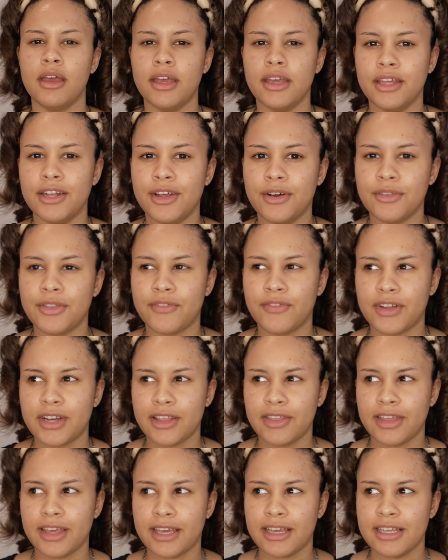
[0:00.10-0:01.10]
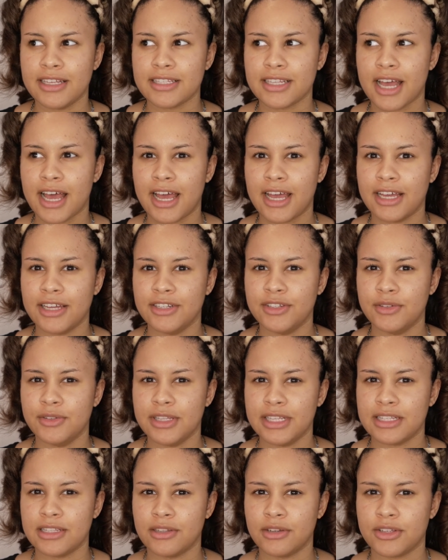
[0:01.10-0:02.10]
You know, the funny thing is, I do
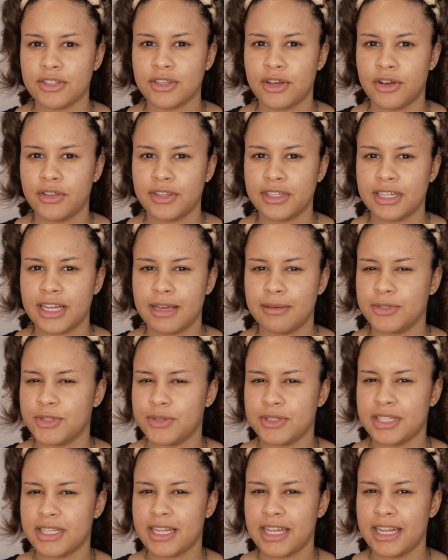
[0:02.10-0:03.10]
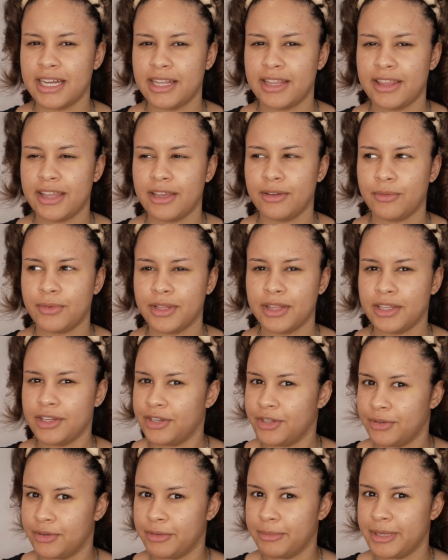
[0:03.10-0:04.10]
these looks all the time, so is it anything really
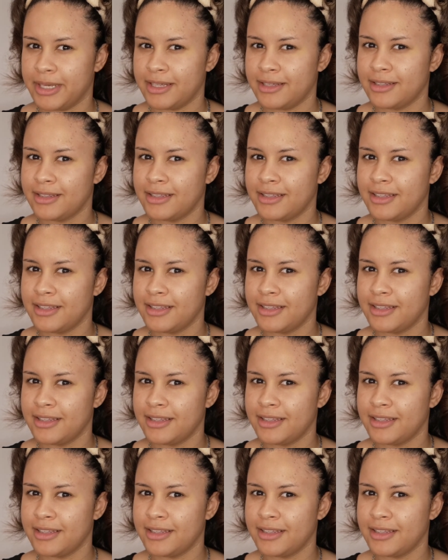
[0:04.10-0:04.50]
new to me?